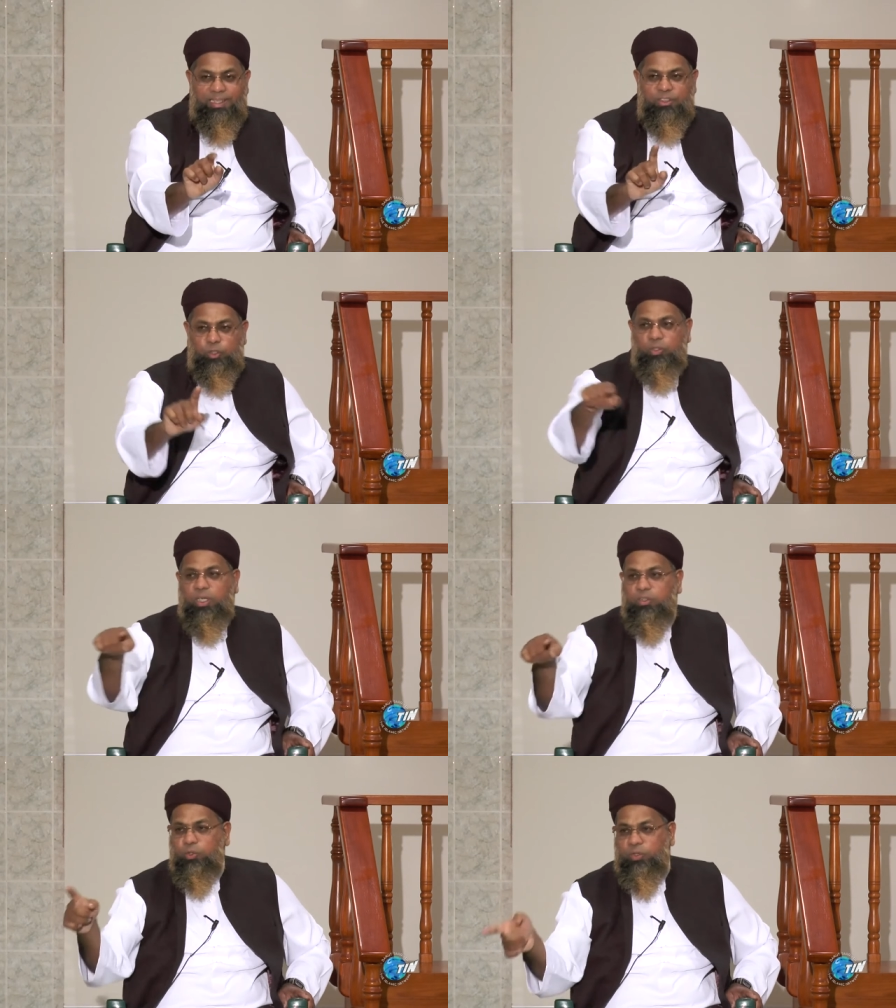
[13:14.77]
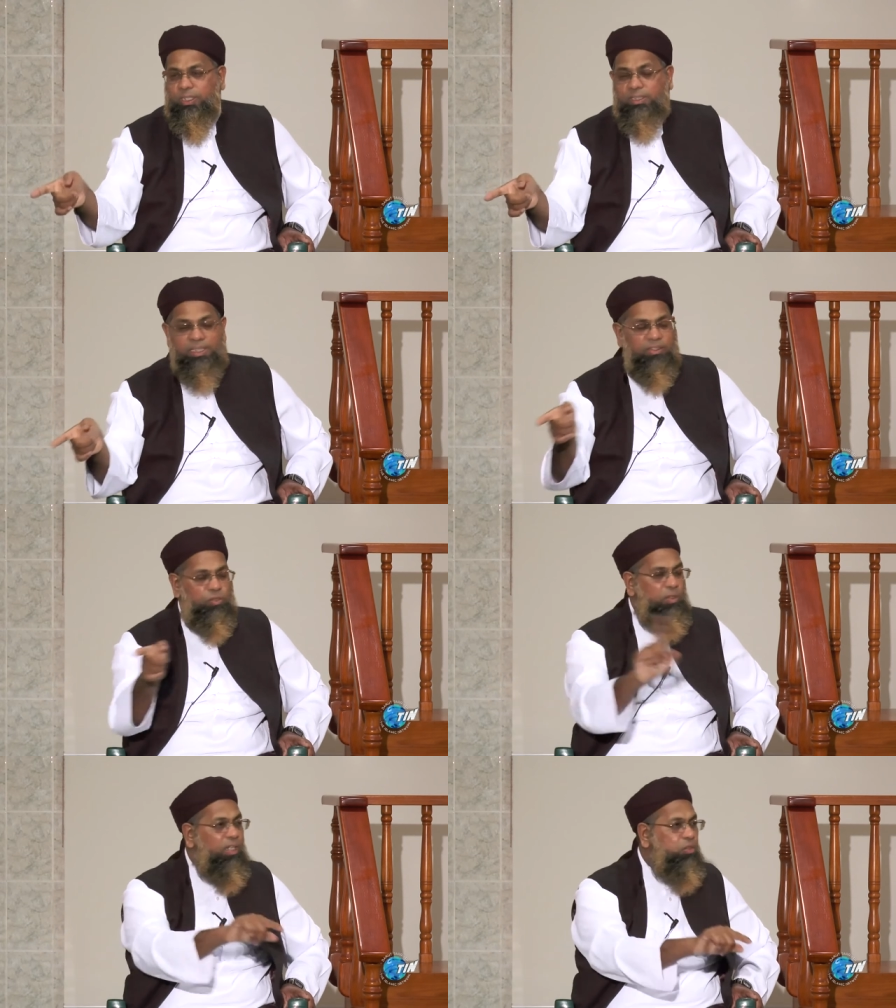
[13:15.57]
and do not do this and
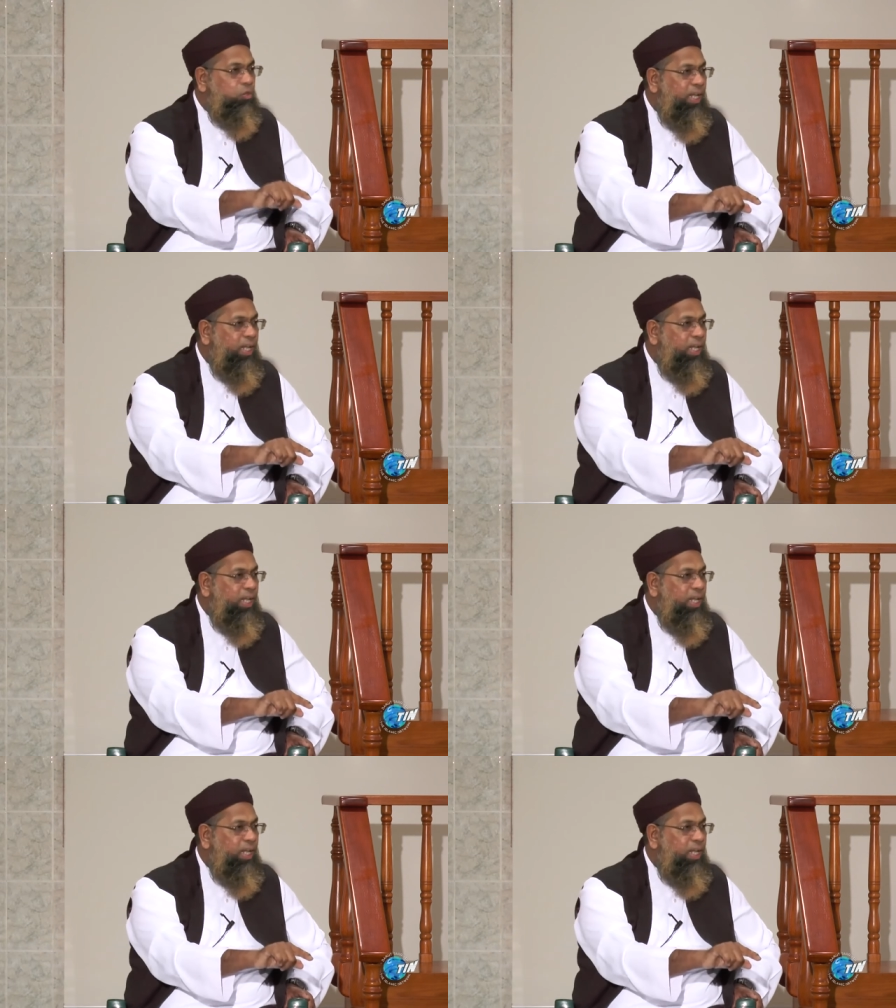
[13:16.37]
do not do